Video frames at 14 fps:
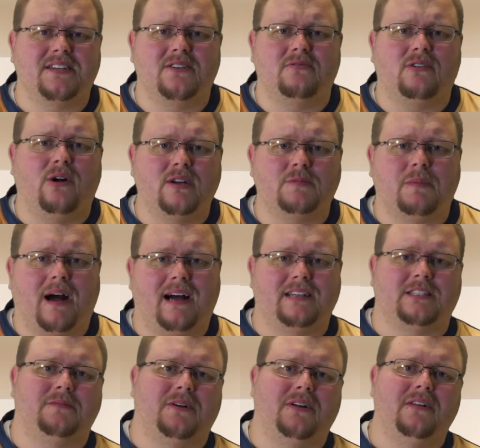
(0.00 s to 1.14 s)
in a row as
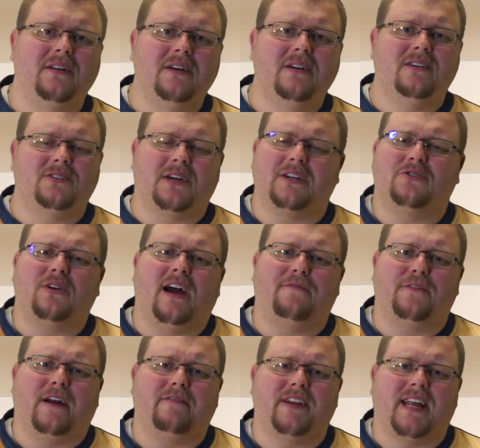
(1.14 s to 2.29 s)
possible. So I try
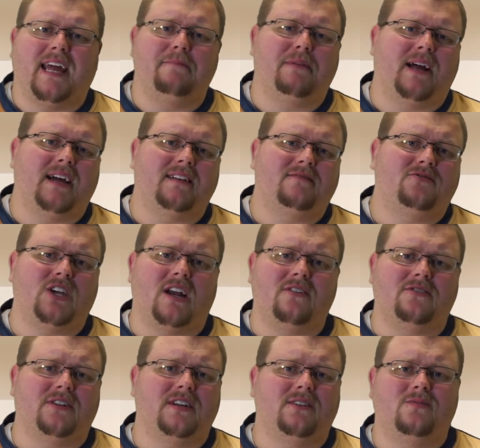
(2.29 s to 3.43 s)
for every day, but I
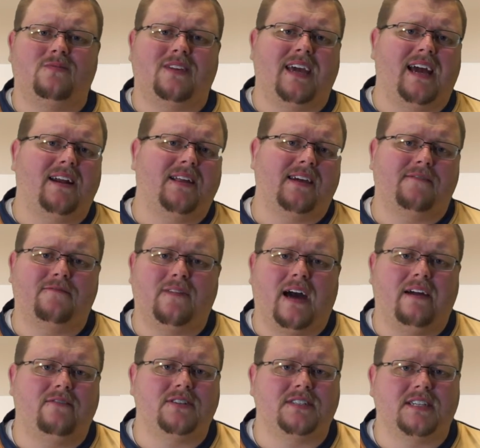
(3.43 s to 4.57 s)
generally get like
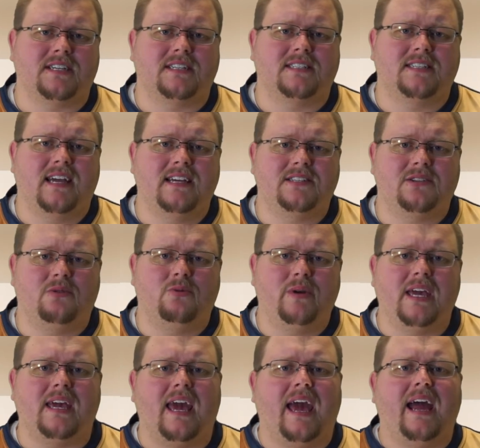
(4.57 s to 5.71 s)
five or six days a
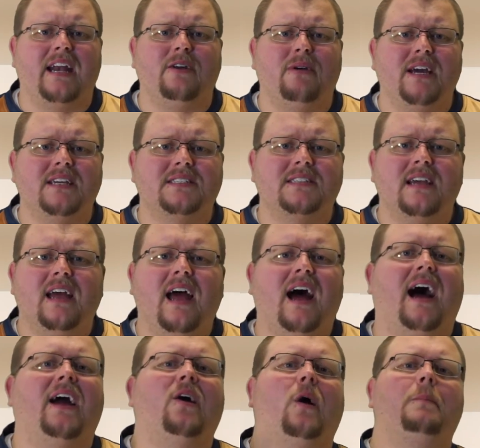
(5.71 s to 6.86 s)
week. Anyways,
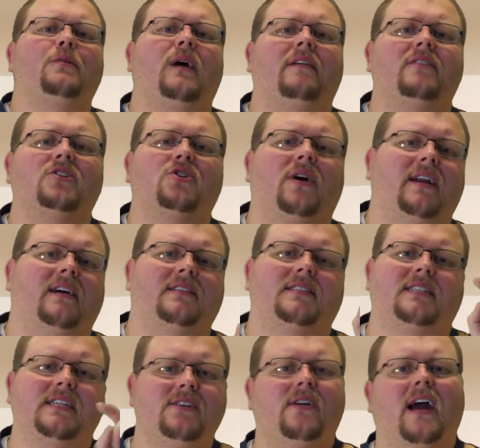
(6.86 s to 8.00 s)
I hope you have enjoyed, and I'll
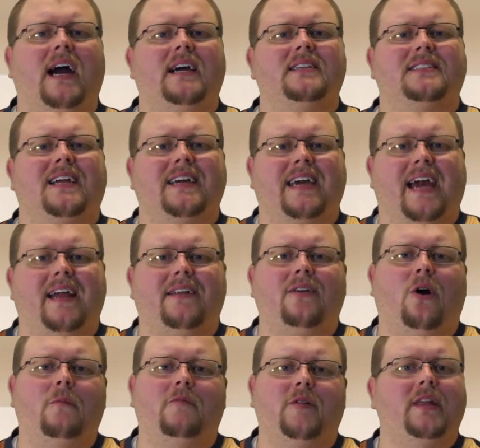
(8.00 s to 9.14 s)
see you guys again,
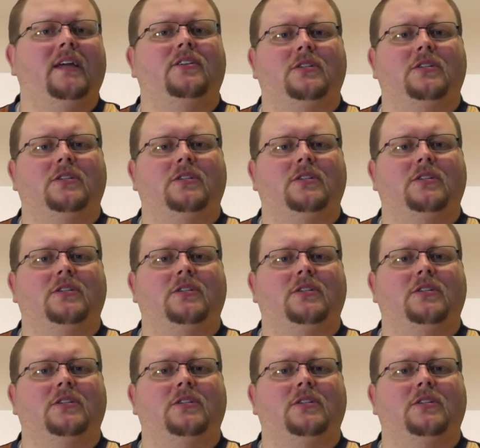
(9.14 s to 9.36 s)
hopefully